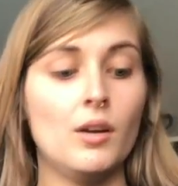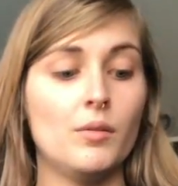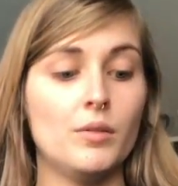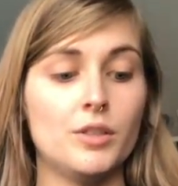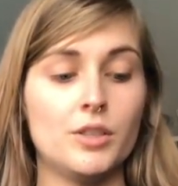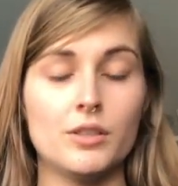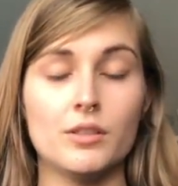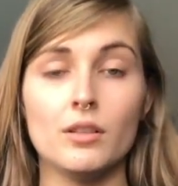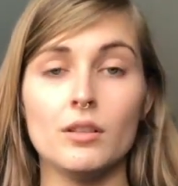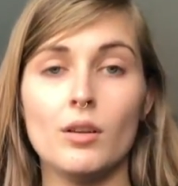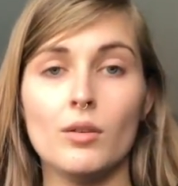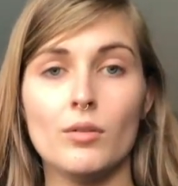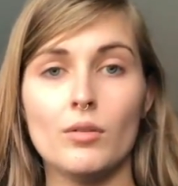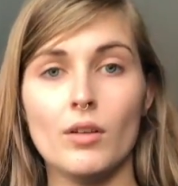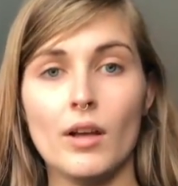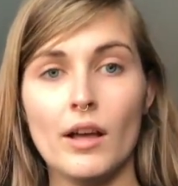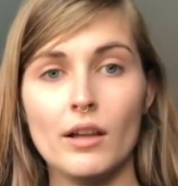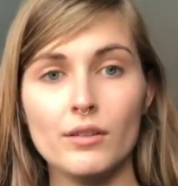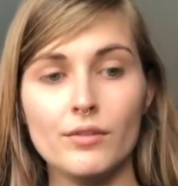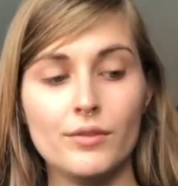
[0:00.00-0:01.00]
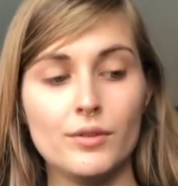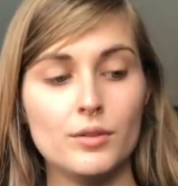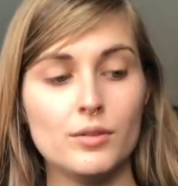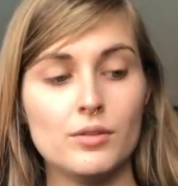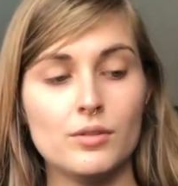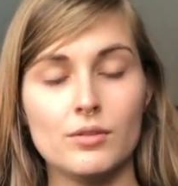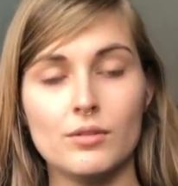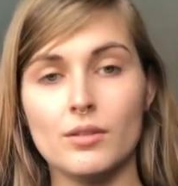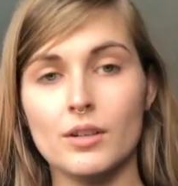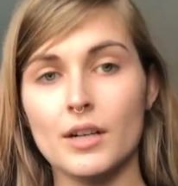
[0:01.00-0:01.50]
which is a local health food
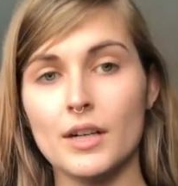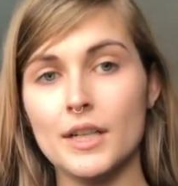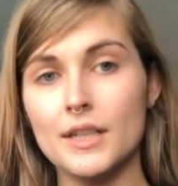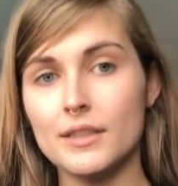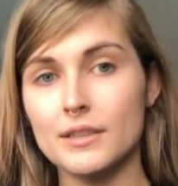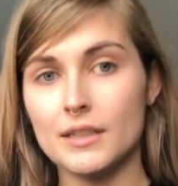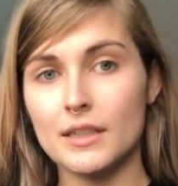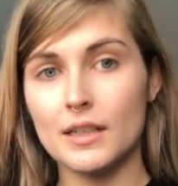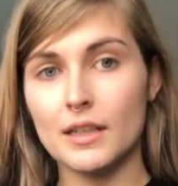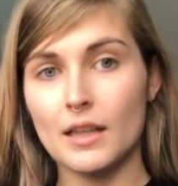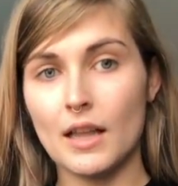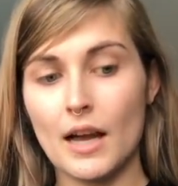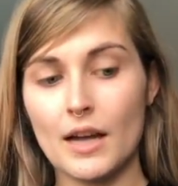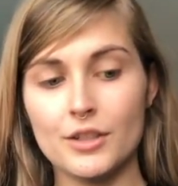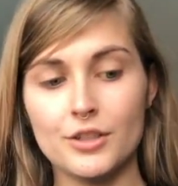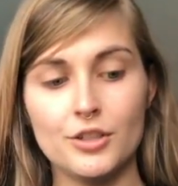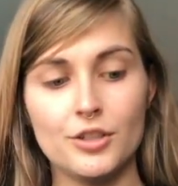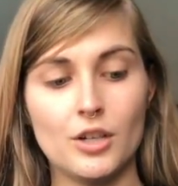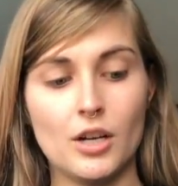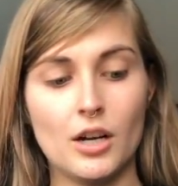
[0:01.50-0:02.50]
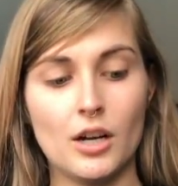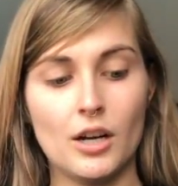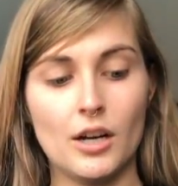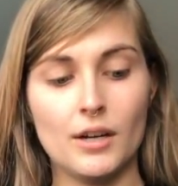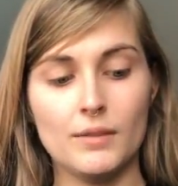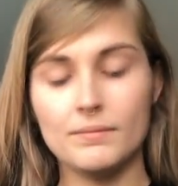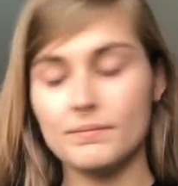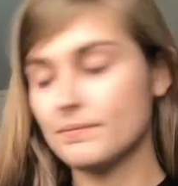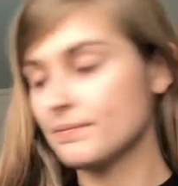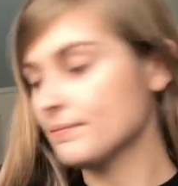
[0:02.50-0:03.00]
store. It is in a glass jar.